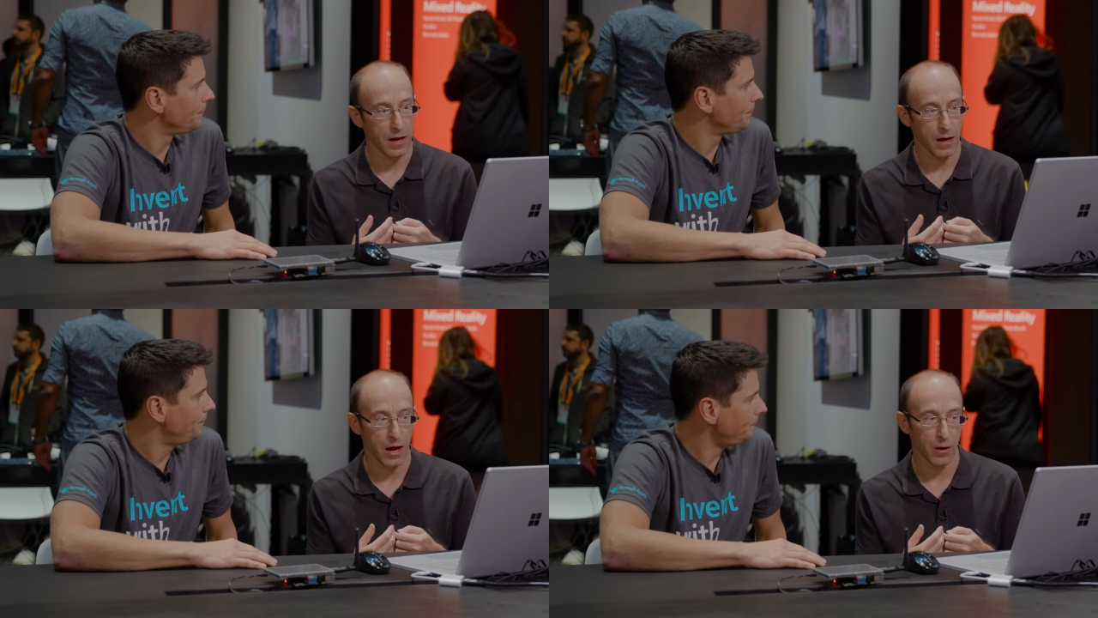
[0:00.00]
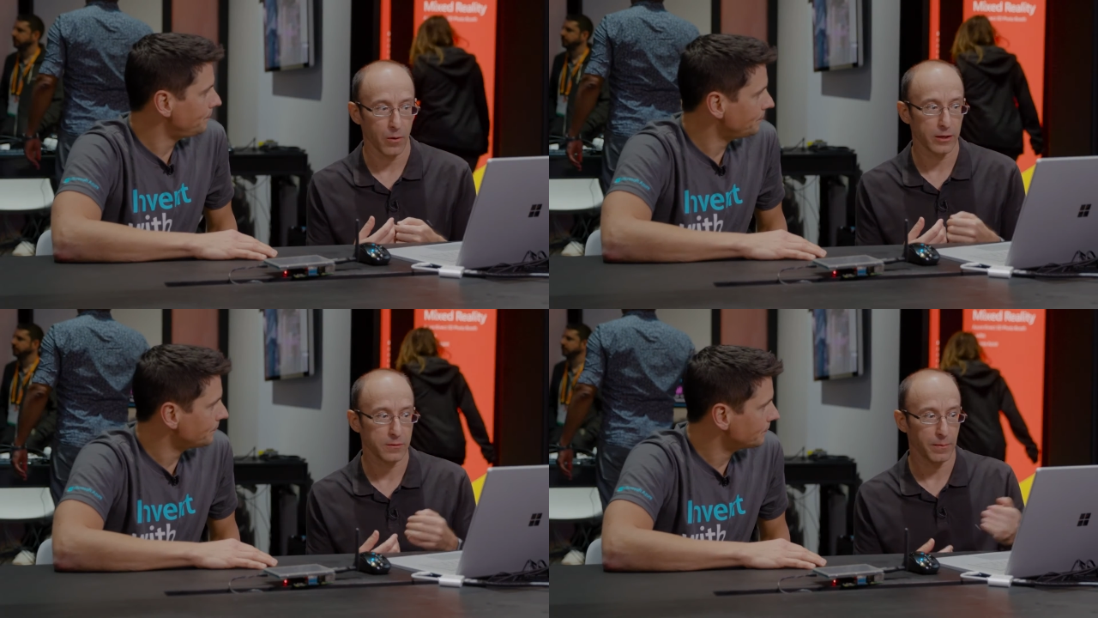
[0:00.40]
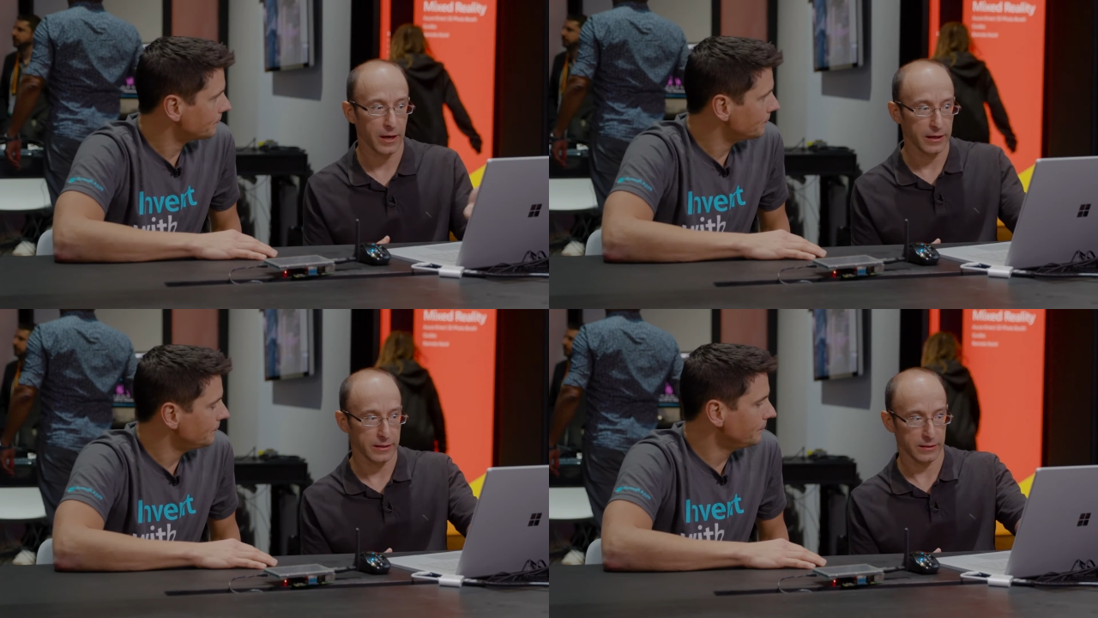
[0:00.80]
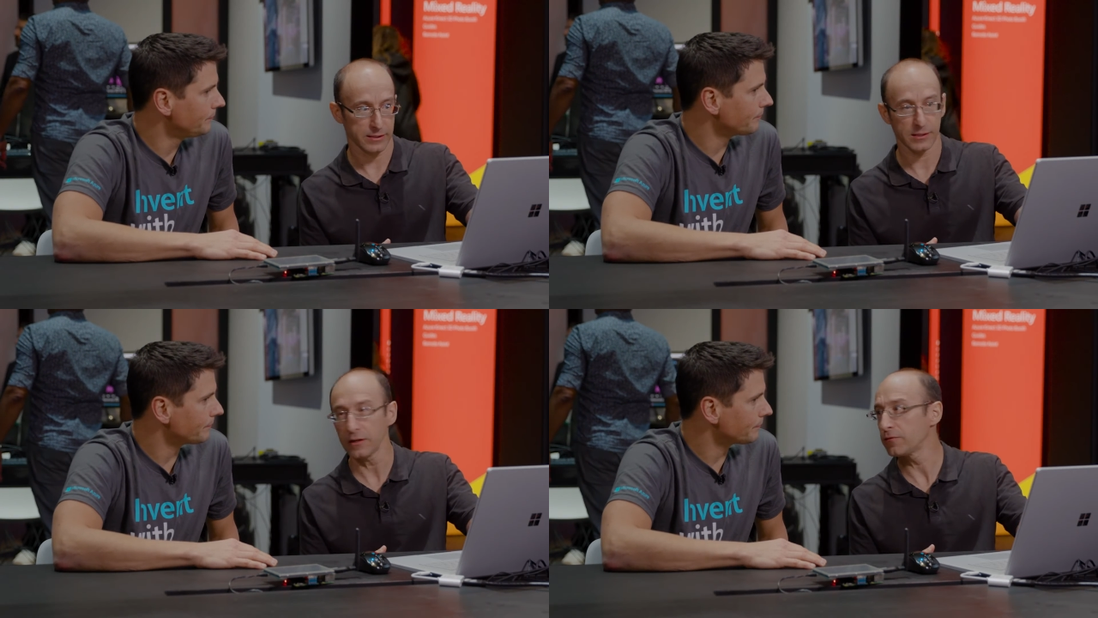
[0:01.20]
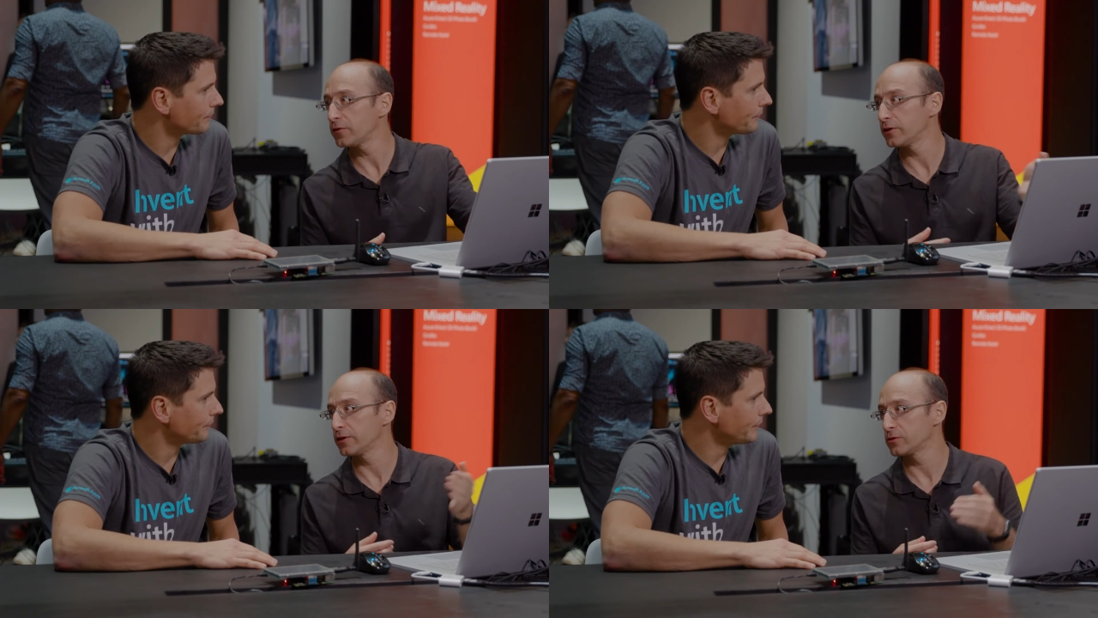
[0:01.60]
Speaker 1: uh, I want my
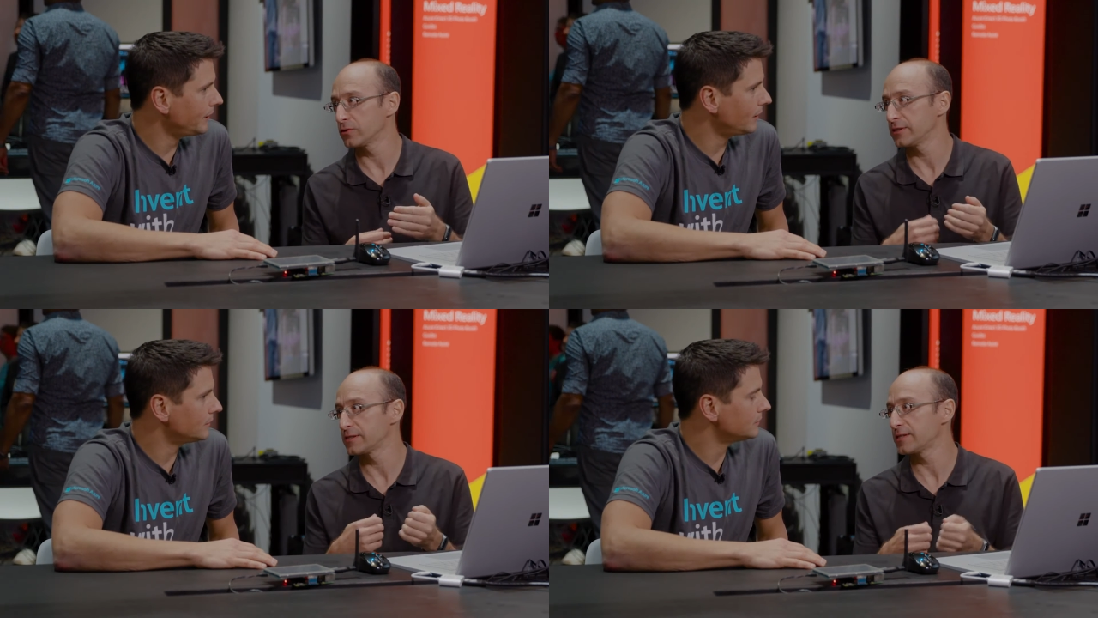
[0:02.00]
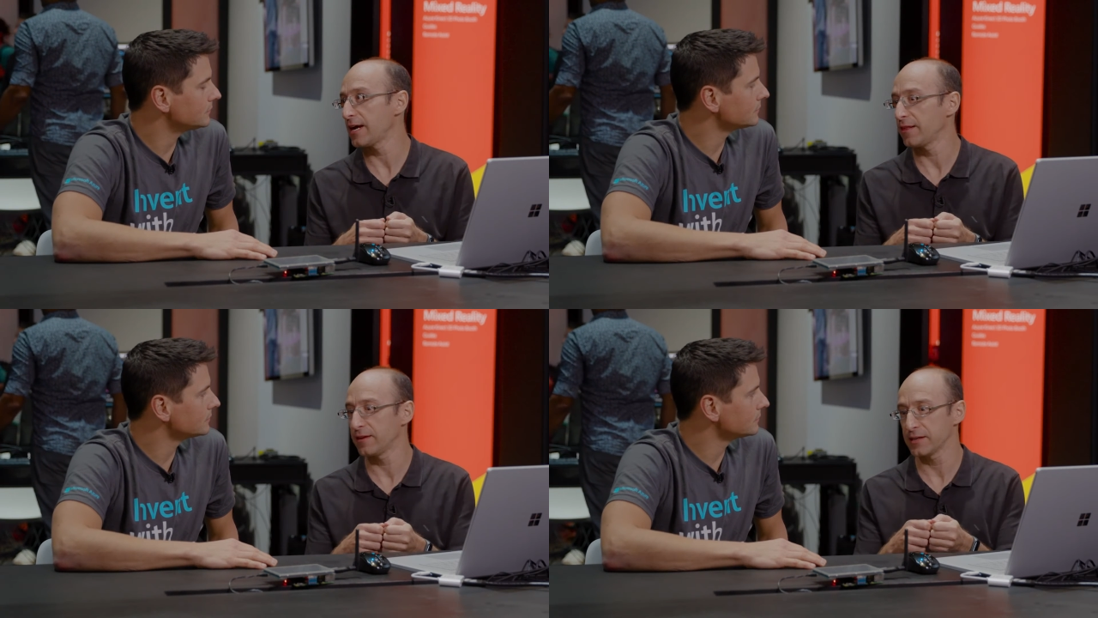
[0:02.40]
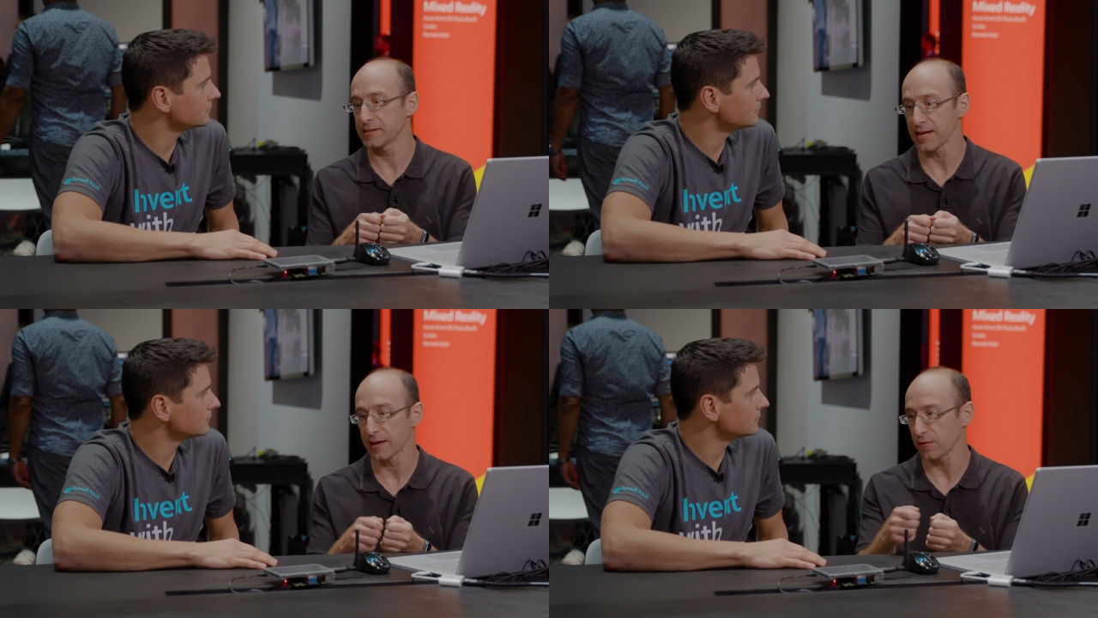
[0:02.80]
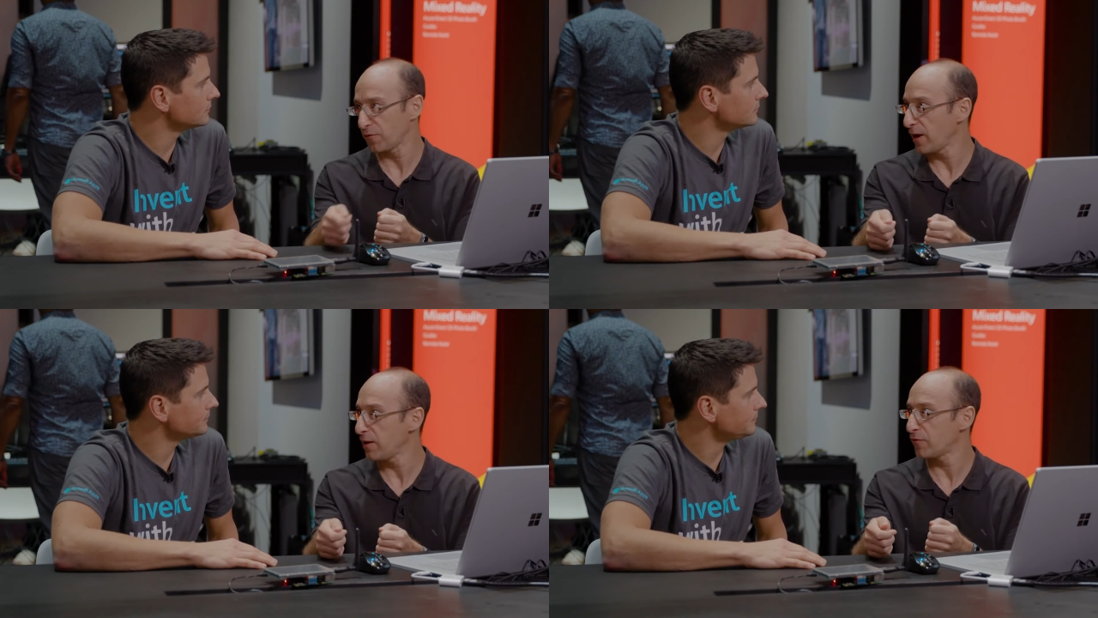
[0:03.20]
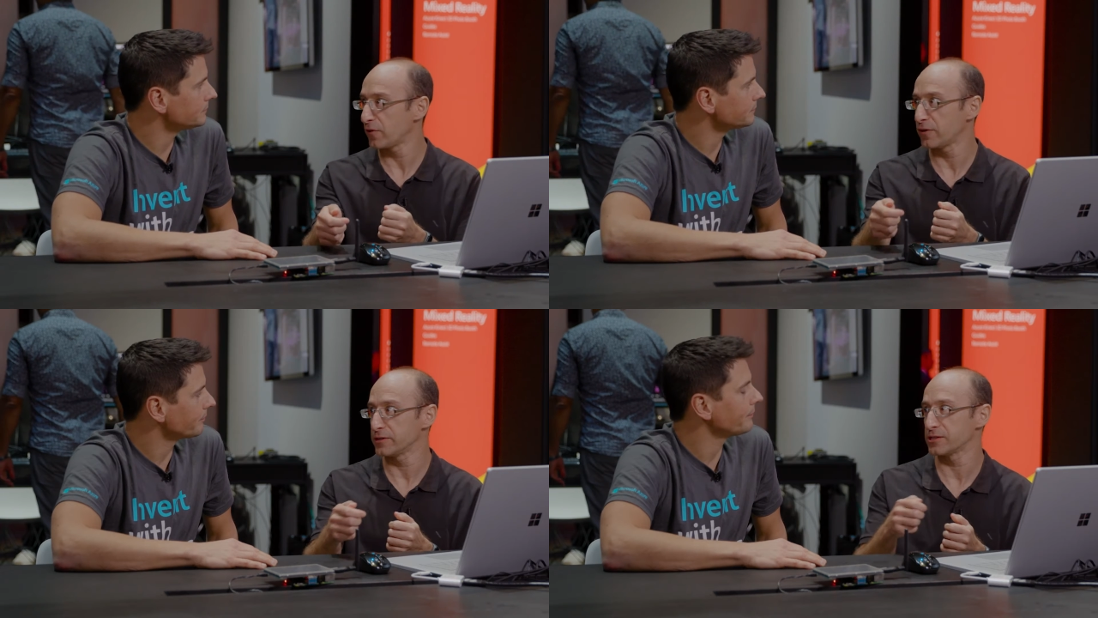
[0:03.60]
server to yeah. understand the exact
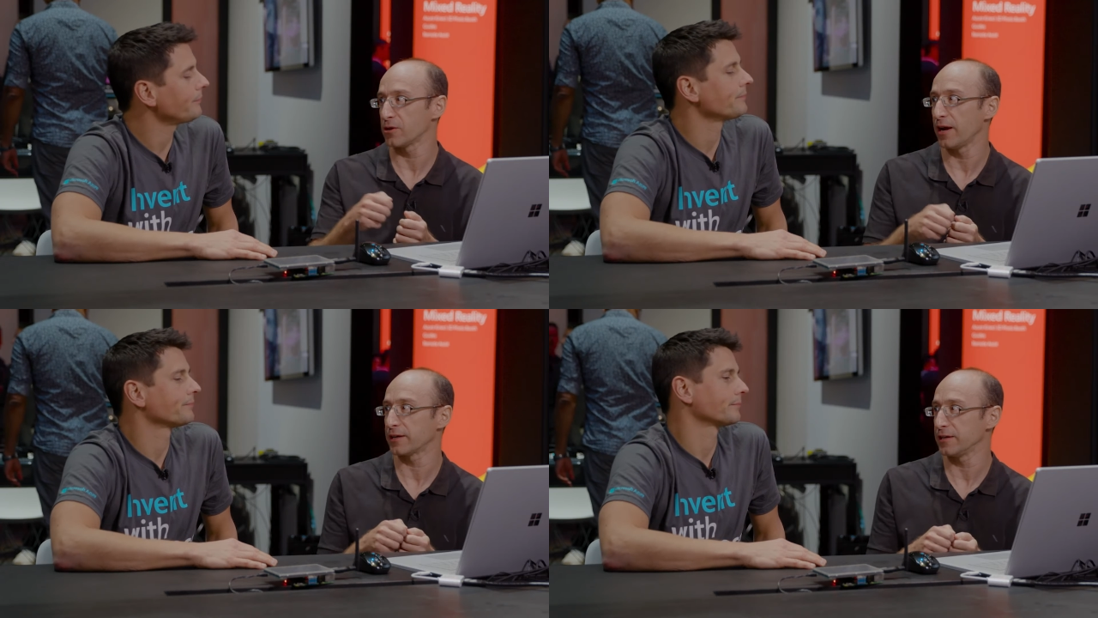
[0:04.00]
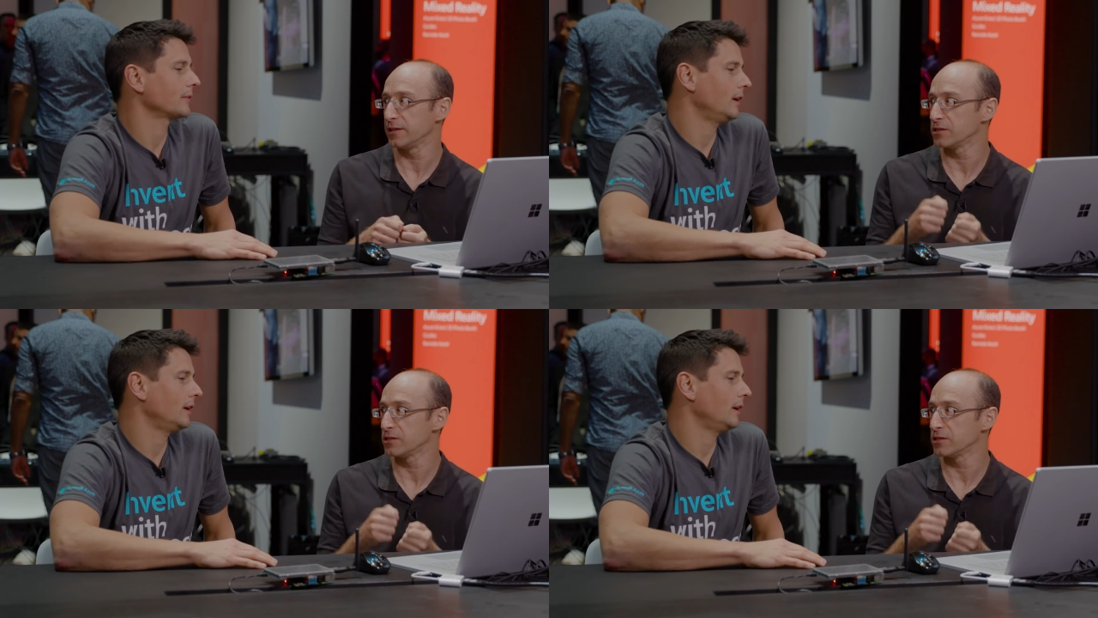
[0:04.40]
flavor so I can